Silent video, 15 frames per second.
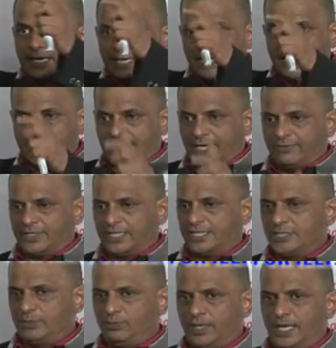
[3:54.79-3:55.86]
A tower
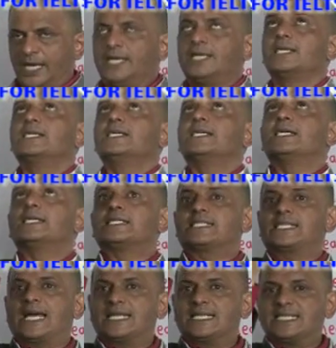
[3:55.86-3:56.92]
is built,
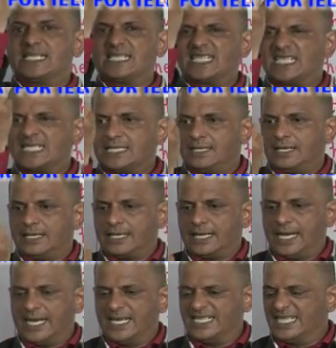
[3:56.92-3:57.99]
sun's
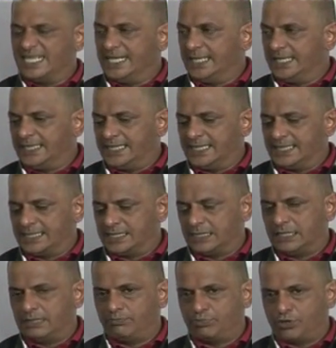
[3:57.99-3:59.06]
rays heat is
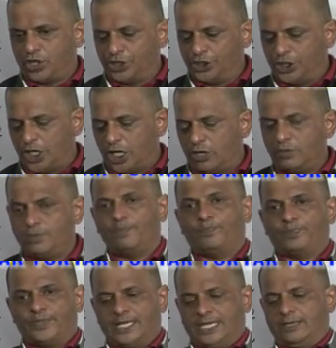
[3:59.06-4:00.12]
brought down,
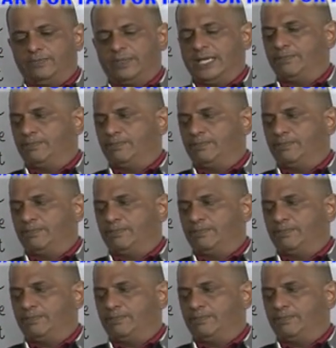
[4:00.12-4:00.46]
there will be a